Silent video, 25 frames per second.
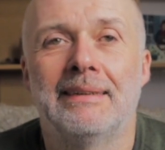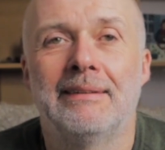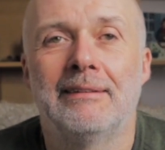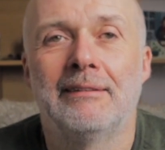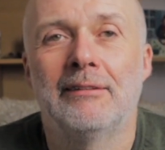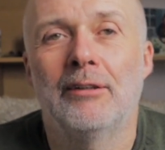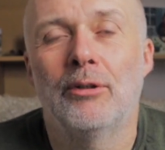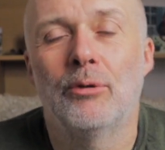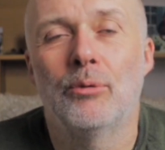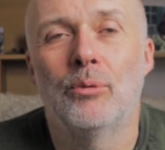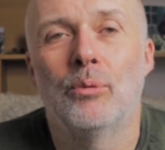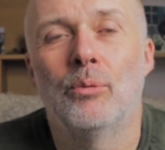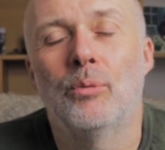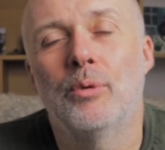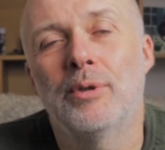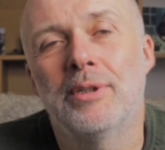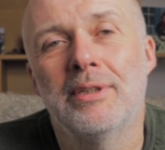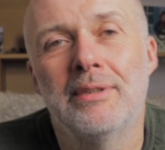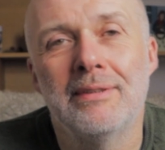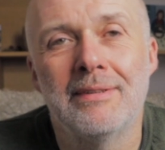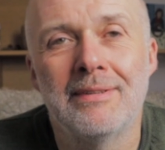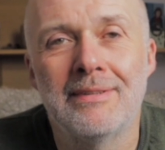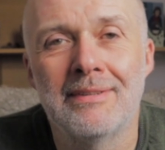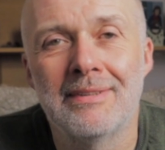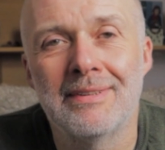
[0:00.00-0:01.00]
So what
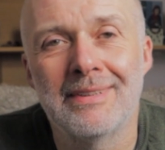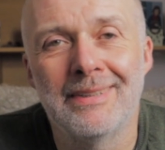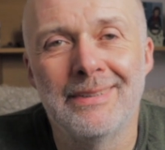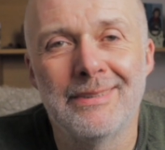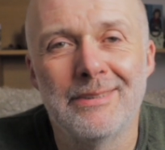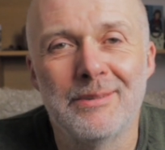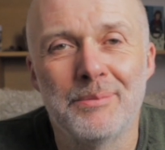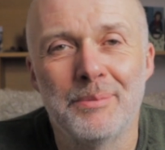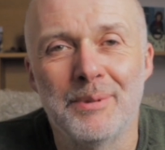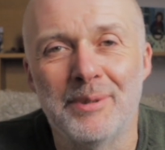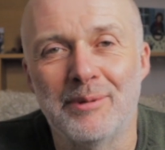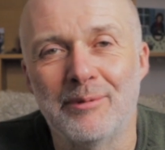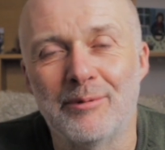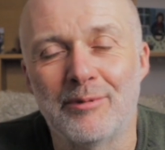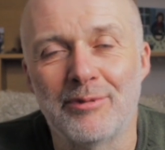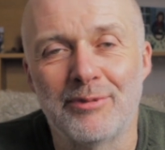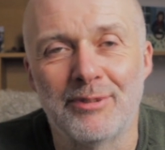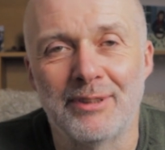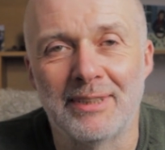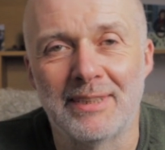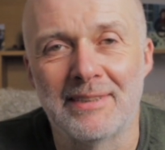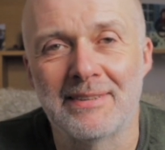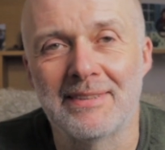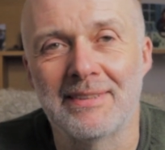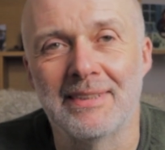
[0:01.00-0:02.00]
is intermittent
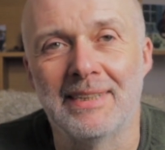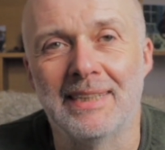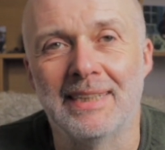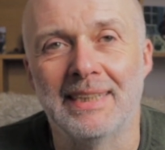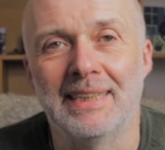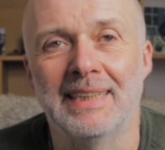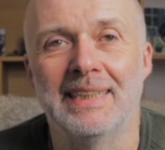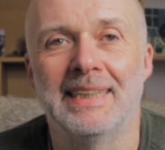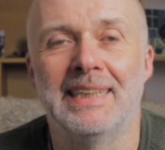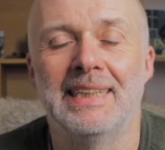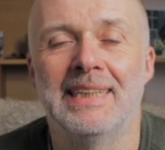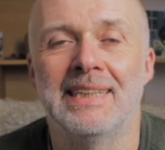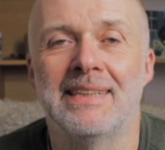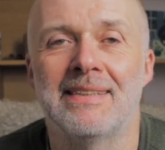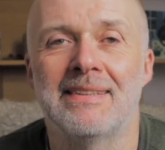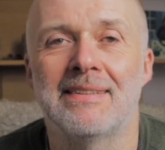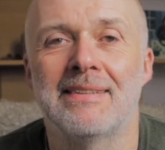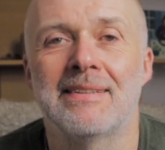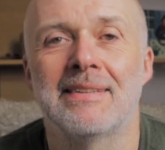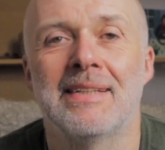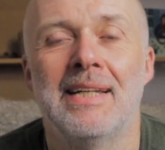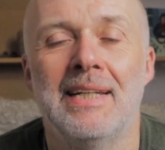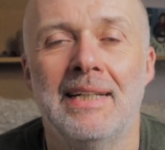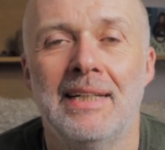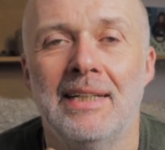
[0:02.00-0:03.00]
fasting?
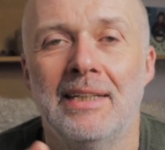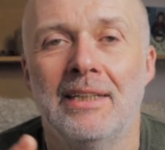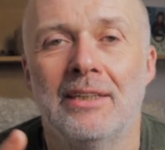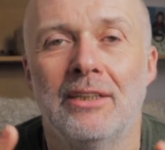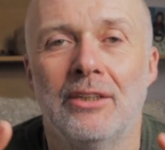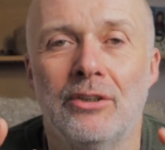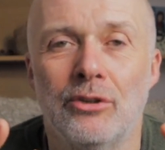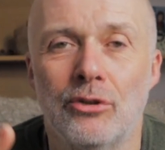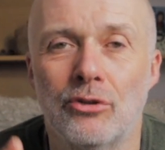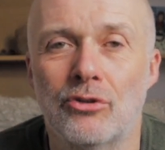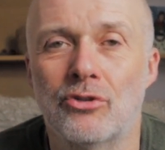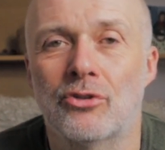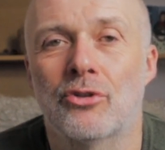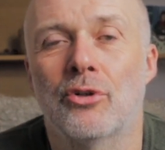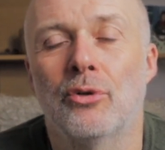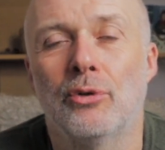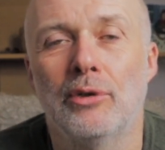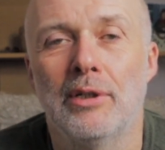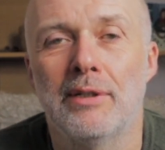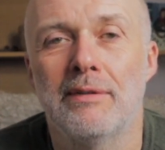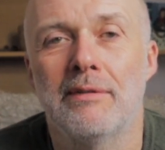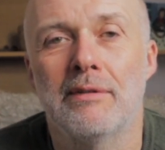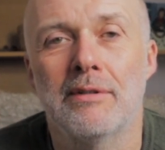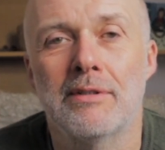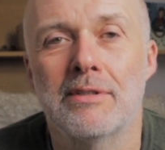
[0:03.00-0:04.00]
It's
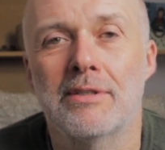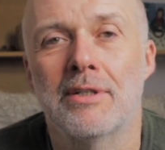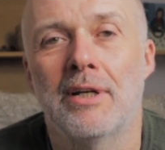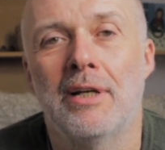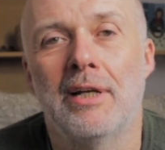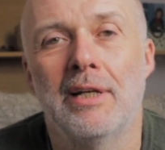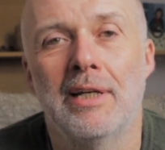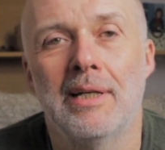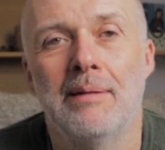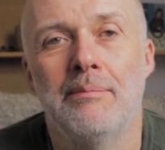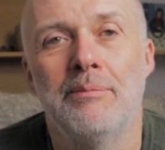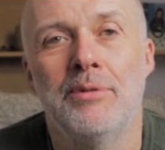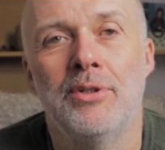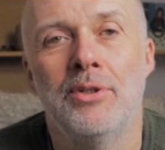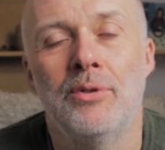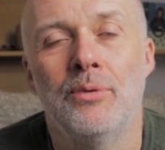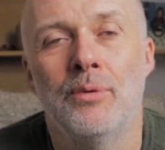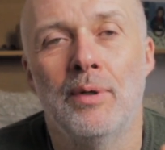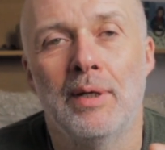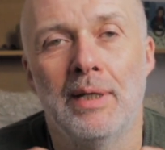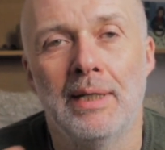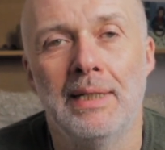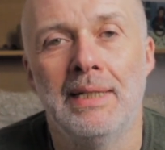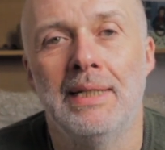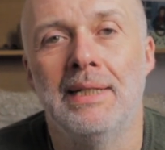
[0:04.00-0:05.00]
controlling the time you
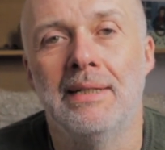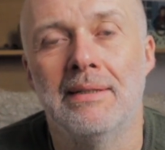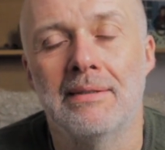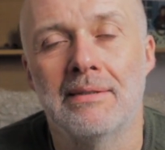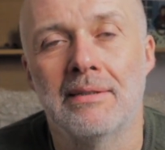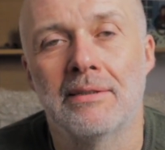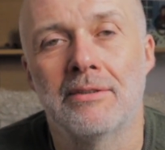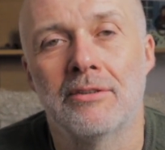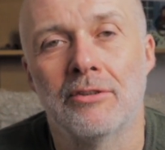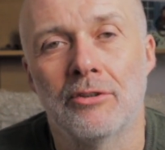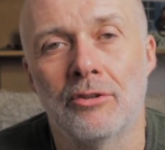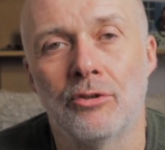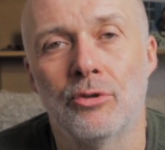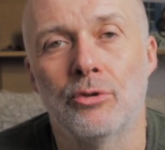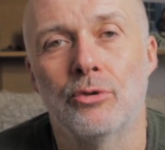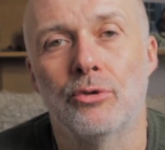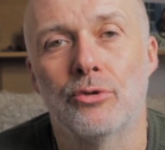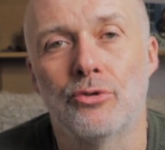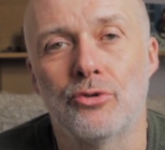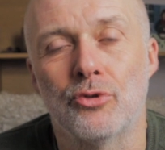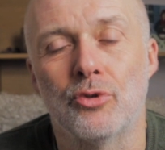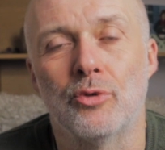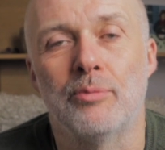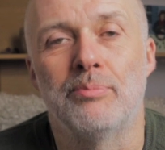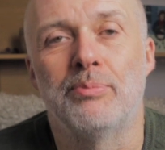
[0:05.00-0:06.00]
eat to
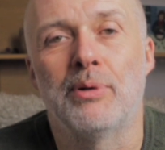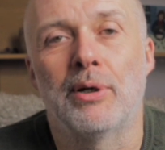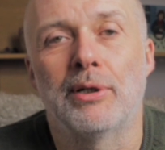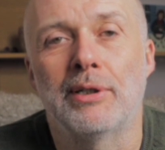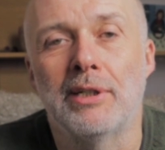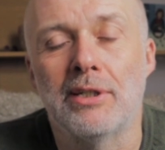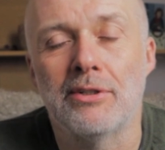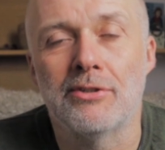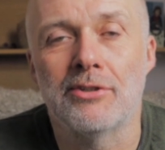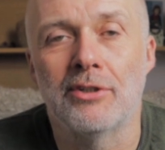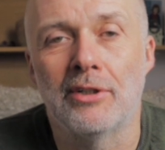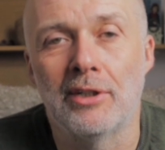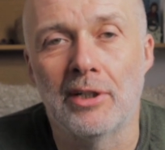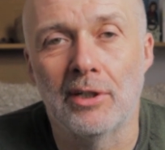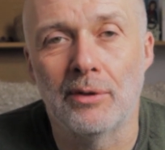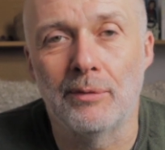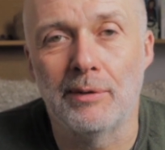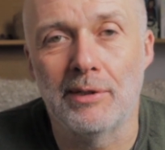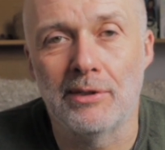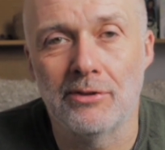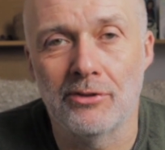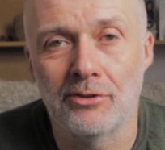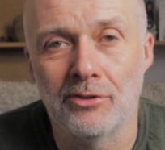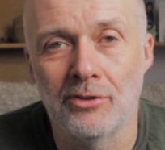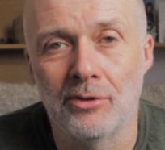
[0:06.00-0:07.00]
cause your body to go
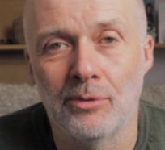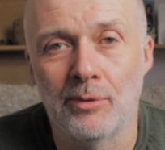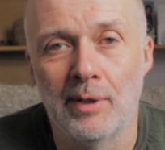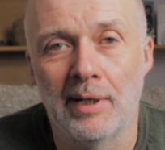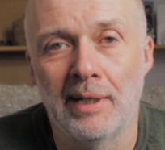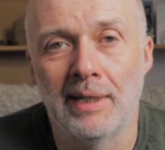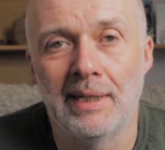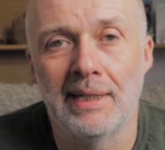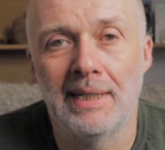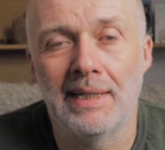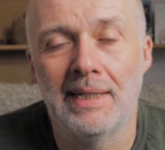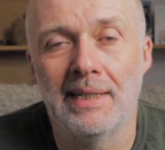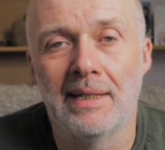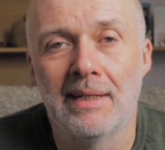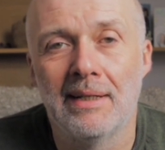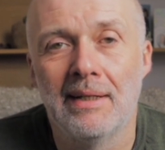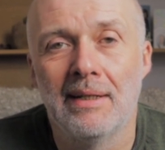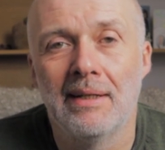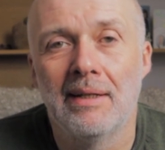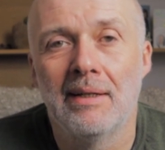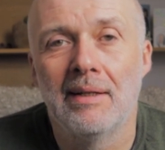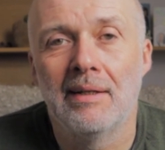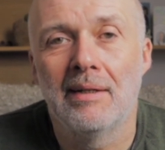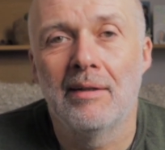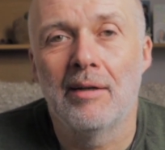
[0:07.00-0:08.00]
into a
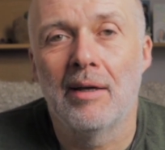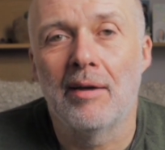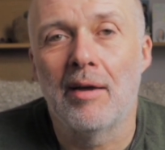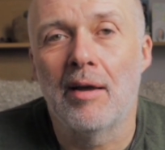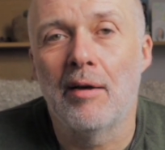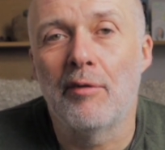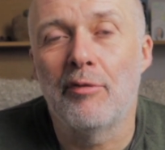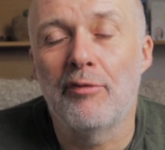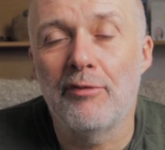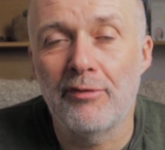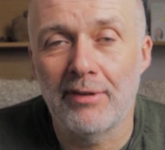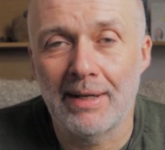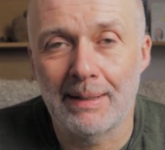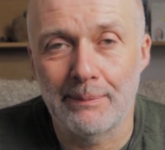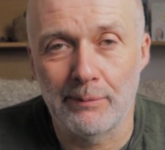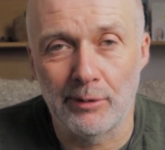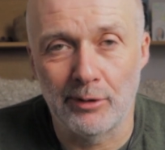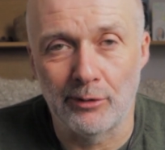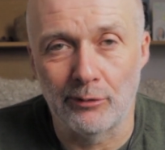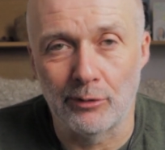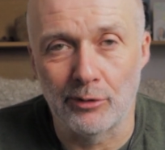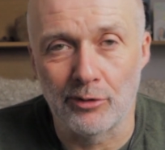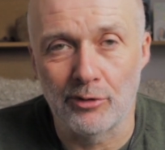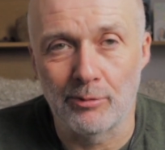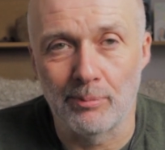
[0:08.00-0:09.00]

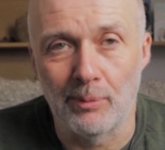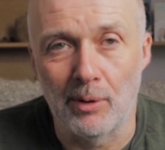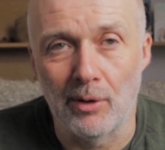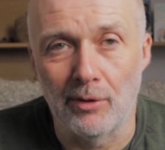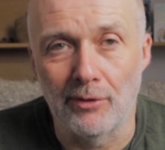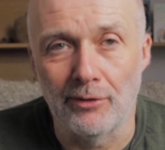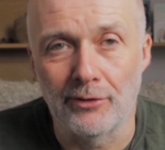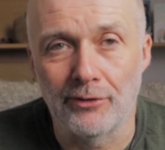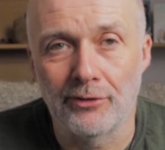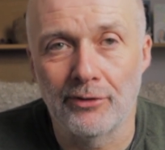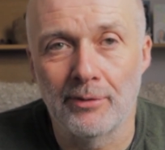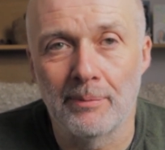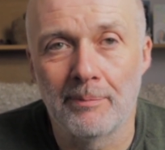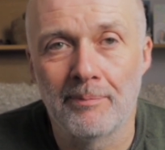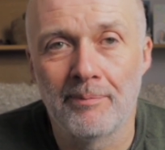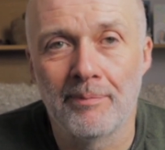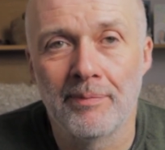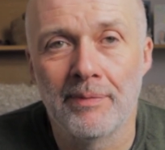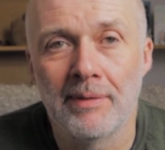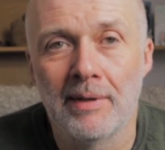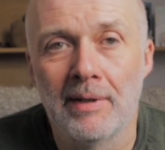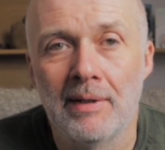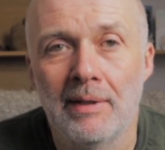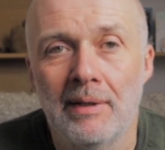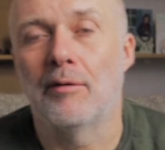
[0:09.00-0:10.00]
famine response.
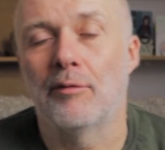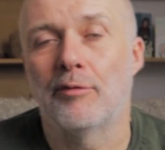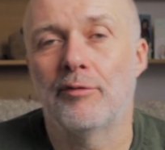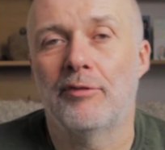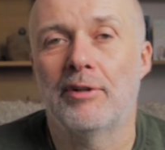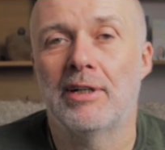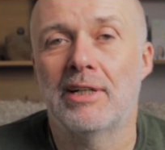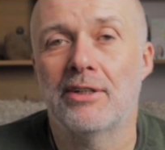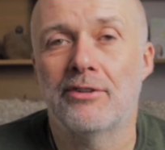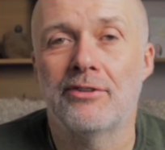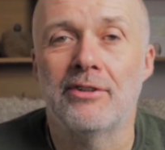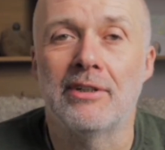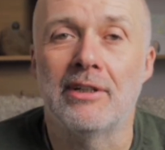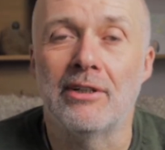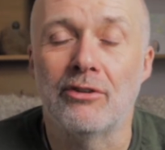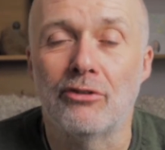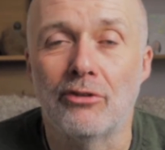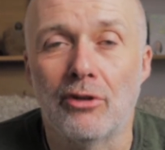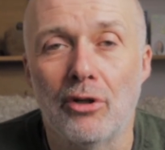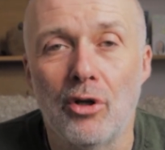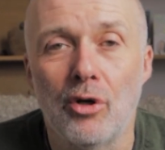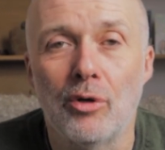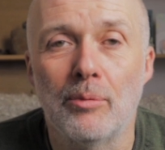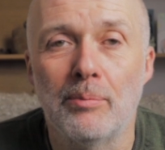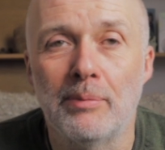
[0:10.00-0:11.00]
Fasting has
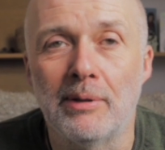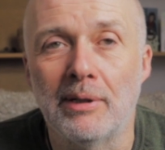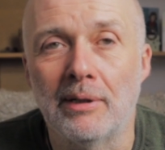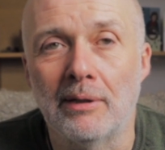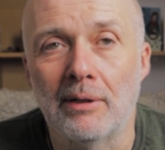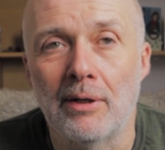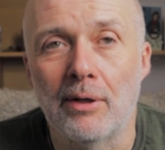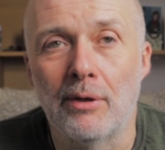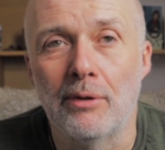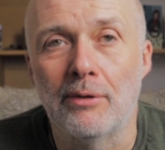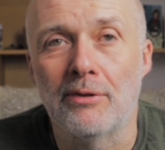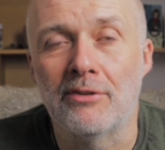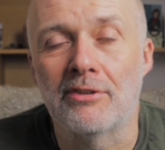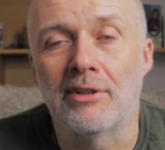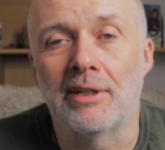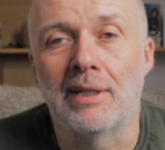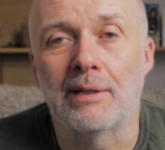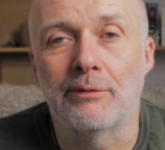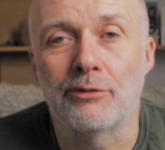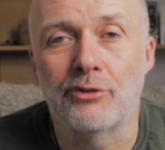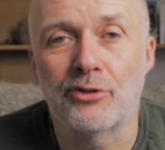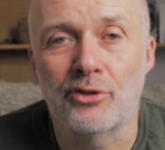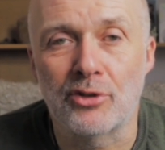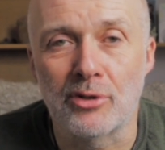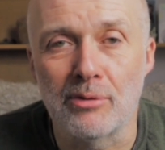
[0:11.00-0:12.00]
long been known to
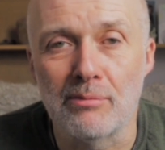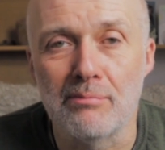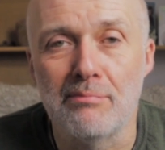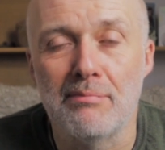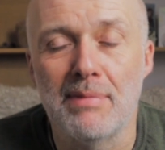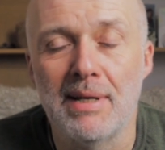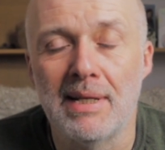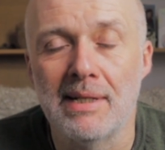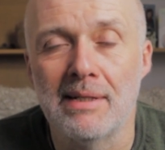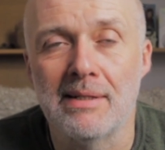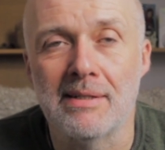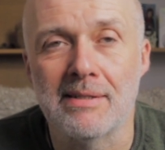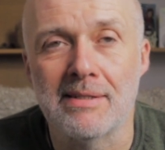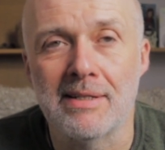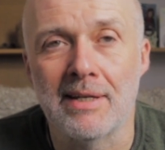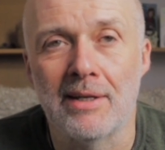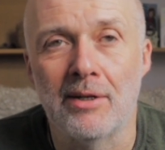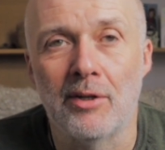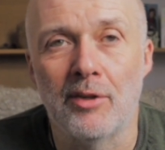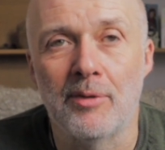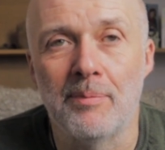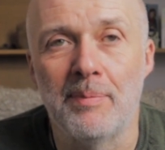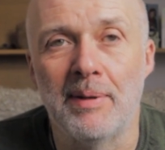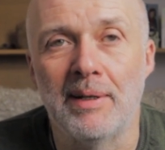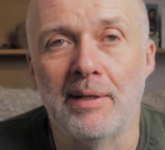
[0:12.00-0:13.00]
have tremendous
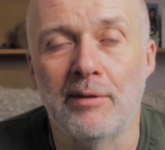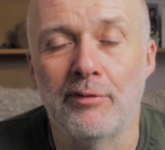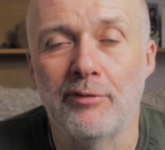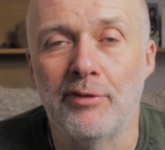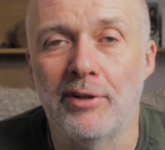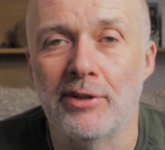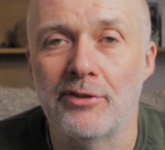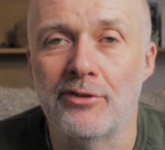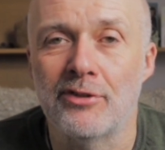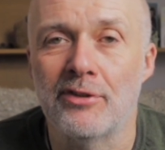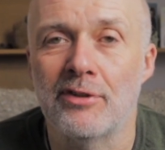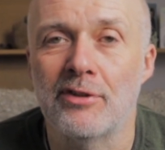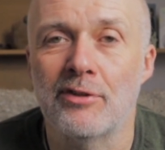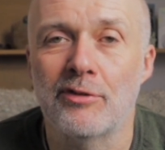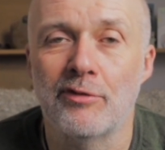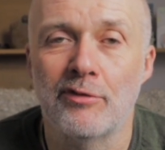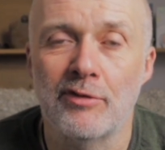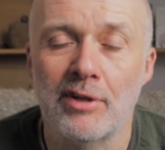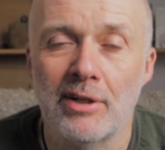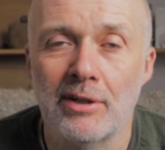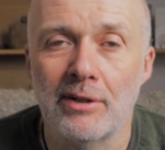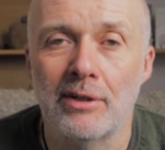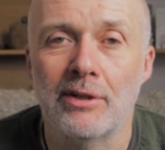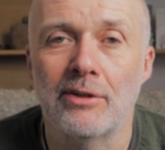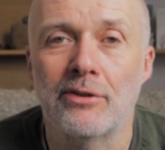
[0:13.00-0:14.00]
health benefits, and there's
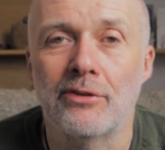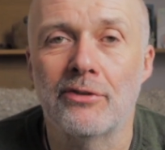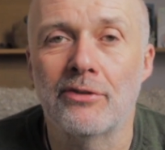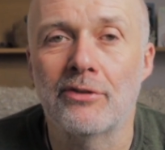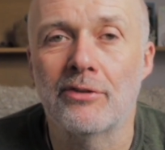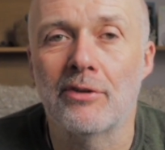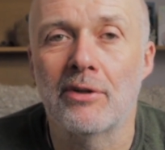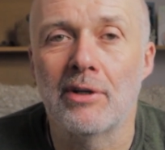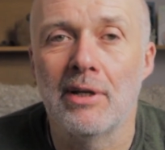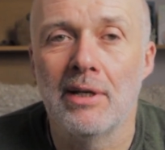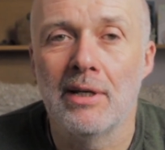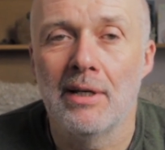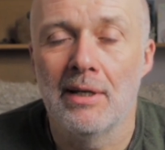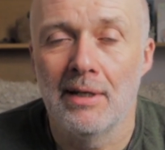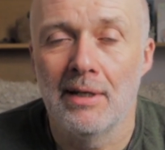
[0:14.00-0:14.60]
various